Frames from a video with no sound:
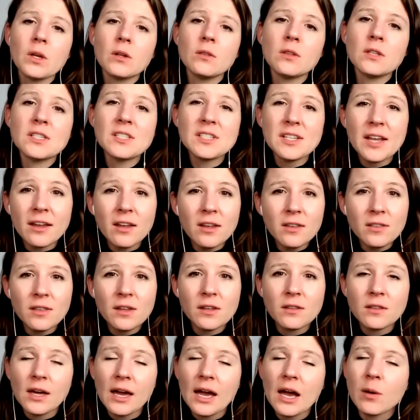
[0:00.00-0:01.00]
The second
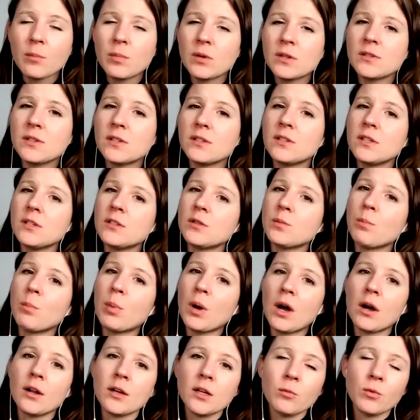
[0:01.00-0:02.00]
thing that happens is it's
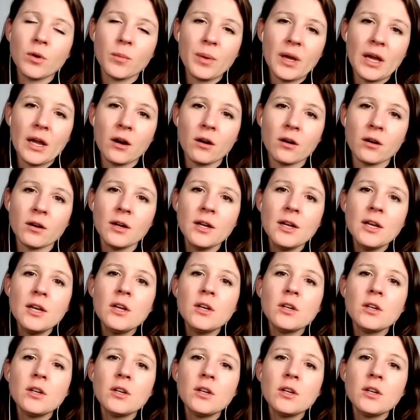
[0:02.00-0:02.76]
body repair.